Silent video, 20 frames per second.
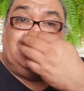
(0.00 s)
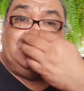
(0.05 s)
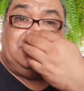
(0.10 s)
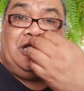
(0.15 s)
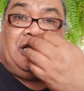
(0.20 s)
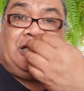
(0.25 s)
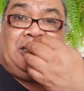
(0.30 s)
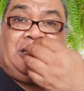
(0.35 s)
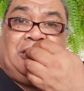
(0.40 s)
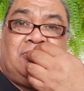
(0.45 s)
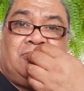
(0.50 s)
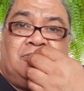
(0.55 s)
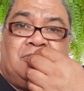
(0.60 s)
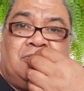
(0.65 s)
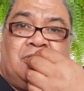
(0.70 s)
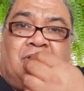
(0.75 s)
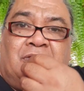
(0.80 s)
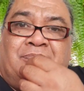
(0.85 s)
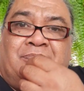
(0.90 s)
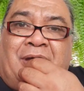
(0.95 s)
Sadly, all
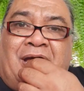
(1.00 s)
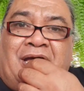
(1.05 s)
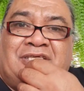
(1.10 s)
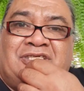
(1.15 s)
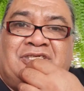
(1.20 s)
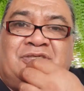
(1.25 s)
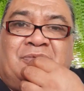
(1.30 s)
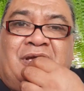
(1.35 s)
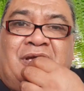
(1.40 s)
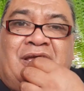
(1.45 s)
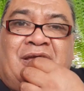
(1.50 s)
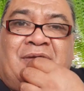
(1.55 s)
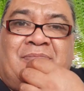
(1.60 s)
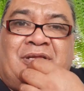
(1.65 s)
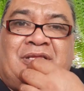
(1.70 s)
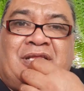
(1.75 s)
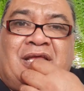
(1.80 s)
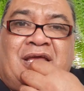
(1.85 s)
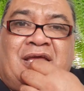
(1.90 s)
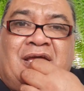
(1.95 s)
gone, passed away,
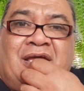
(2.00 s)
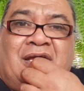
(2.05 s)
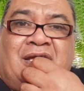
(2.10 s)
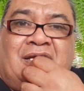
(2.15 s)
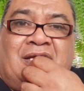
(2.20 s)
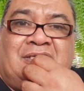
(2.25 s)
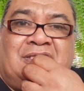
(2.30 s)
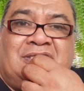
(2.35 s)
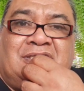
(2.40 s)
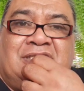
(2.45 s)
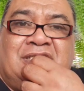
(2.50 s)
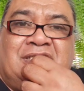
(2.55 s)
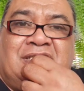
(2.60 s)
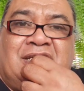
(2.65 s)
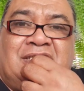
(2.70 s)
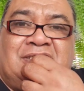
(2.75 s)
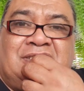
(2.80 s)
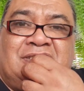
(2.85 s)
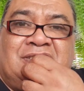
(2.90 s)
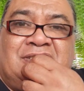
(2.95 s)
but they are distant
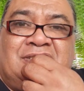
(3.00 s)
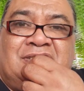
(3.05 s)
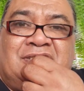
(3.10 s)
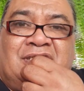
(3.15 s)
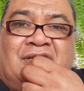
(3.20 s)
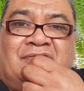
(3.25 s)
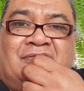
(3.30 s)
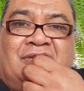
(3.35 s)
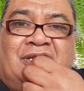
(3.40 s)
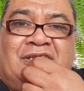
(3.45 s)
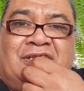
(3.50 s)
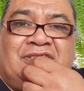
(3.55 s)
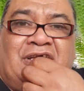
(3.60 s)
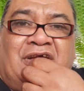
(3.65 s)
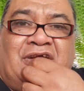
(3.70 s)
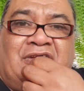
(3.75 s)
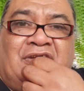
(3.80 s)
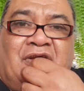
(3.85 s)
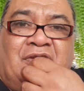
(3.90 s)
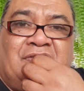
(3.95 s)
cousins. I really
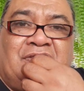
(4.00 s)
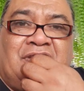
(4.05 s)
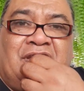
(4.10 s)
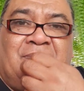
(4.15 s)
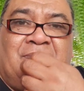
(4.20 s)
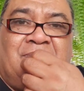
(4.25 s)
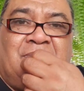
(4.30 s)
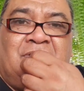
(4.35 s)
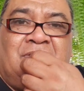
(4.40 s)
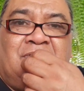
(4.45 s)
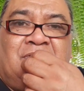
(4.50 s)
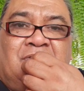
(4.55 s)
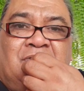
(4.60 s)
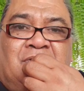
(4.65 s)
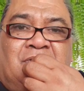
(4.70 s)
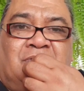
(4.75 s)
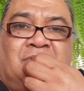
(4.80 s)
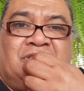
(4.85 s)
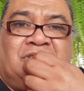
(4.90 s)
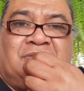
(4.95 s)
don't know them.
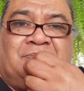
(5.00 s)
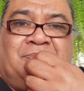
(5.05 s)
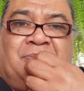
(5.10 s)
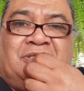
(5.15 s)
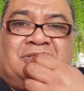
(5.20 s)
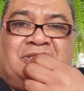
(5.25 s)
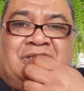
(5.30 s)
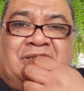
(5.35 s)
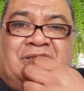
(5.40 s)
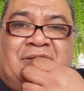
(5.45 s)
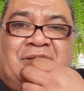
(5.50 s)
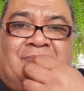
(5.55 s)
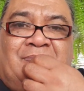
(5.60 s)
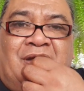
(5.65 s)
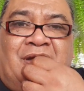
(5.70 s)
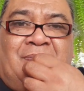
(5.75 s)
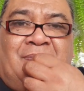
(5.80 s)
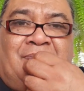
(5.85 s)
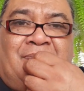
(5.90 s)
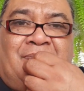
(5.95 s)
All just mostly
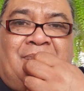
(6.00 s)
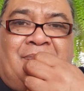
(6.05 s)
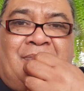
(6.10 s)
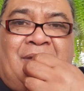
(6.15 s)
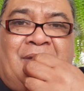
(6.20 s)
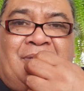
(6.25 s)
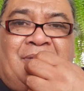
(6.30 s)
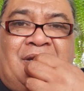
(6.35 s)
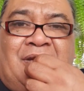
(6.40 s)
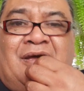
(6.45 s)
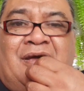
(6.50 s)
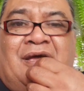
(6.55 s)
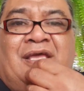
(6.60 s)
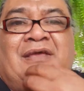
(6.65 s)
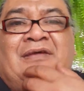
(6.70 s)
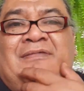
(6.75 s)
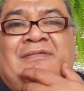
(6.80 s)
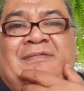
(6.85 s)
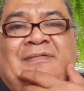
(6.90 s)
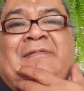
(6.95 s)
my mum and
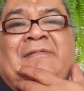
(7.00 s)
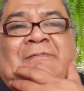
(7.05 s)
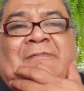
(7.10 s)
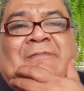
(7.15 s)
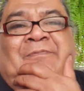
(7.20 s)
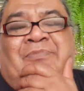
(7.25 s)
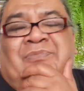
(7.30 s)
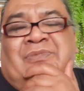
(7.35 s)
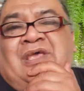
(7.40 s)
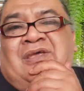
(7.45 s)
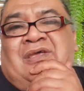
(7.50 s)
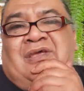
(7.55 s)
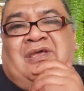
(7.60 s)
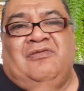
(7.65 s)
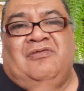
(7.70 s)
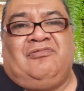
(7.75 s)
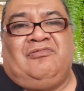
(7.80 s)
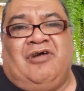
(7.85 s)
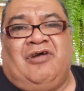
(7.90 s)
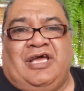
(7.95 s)
I.
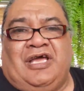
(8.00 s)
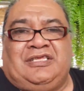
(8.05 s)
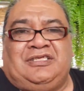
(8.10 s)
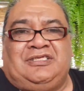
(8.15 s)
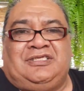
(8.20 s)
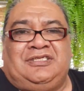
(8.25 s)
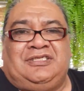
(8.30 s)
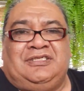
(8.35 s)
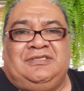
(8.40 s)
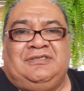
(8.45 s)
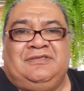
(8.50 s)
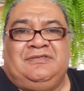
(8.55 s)
Right.